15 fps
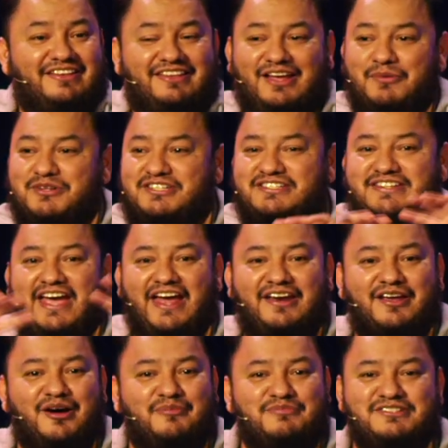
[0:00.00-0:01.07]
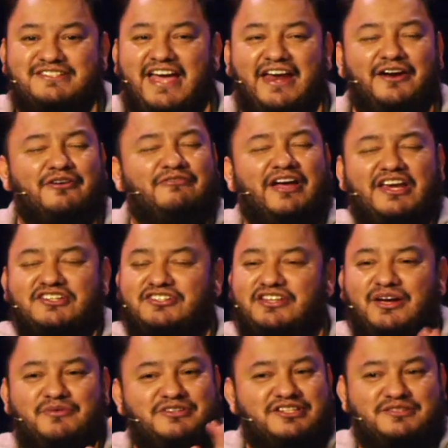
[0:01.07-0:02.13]
they would stand up, standing ovation.
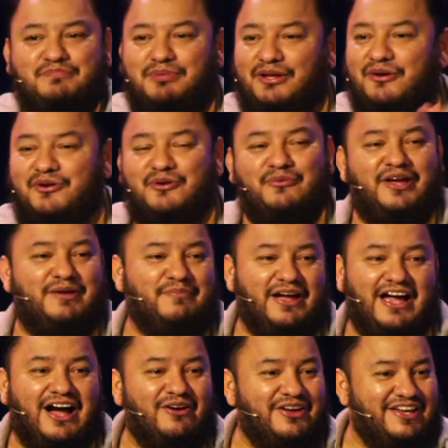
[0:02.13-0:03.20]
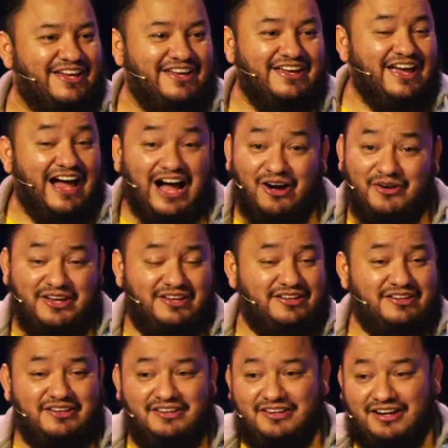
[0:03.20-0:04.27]
They were just blown away by how
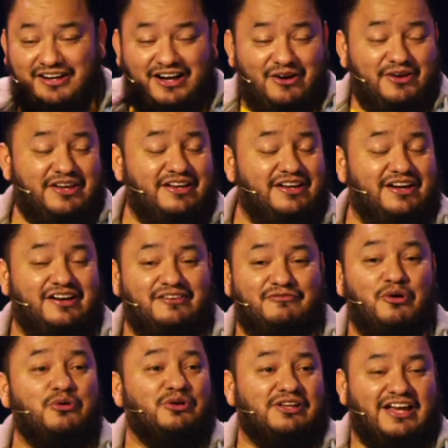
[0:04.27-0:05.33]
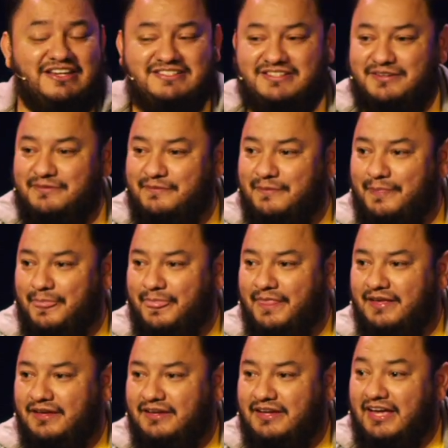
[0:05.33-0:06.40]
he vocalized it.
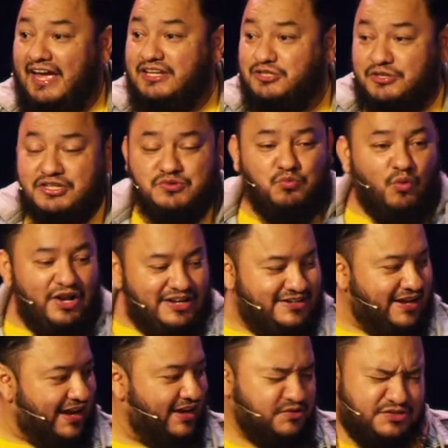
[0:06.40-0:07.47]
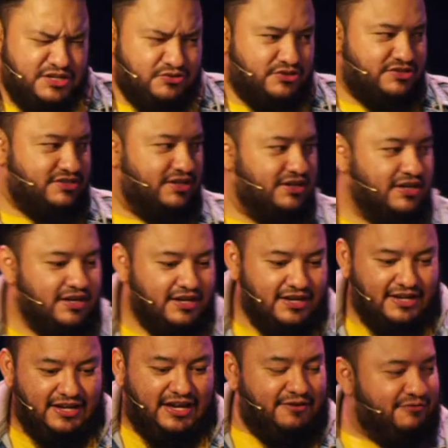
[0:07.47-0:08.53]
And so this one day, it was interesting,
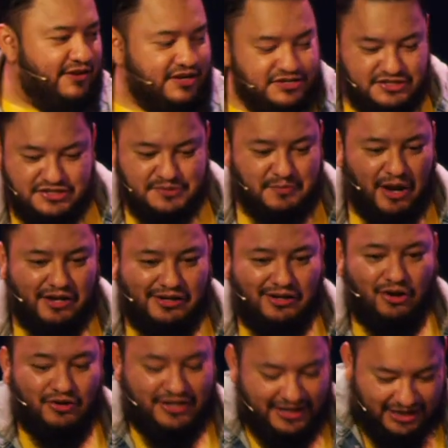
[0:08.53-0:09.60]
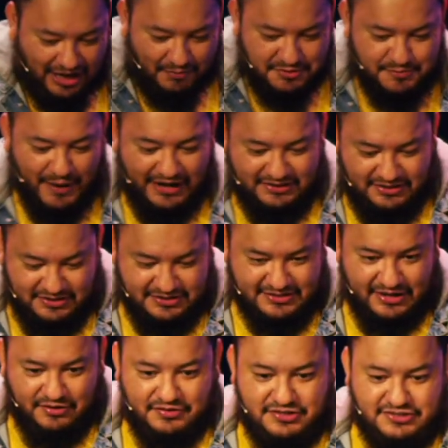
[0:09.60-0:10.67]
he finishes his monologue. He comes back to the
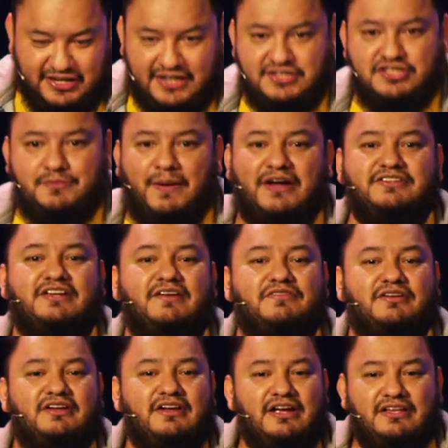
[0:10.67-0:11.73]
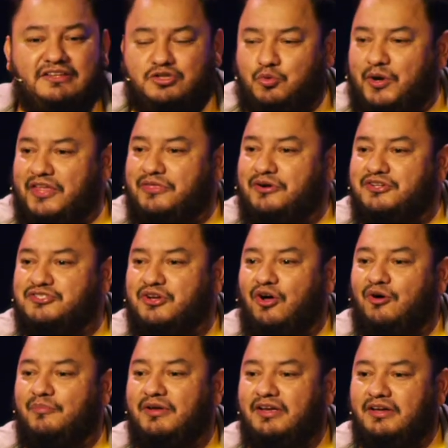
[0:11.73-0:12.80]
center of the stage. He's about to give the 23rd
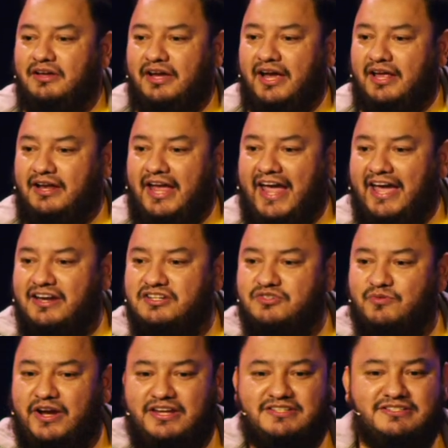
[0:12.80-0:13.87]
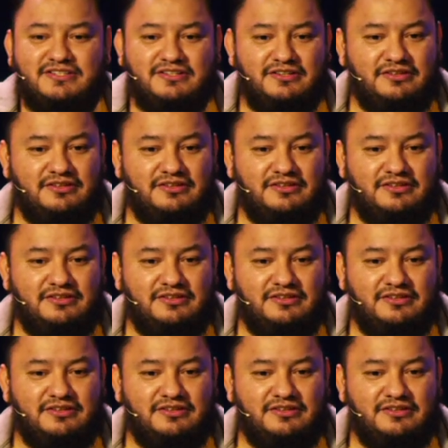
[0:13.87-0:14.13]
Psalm, and a hand is raised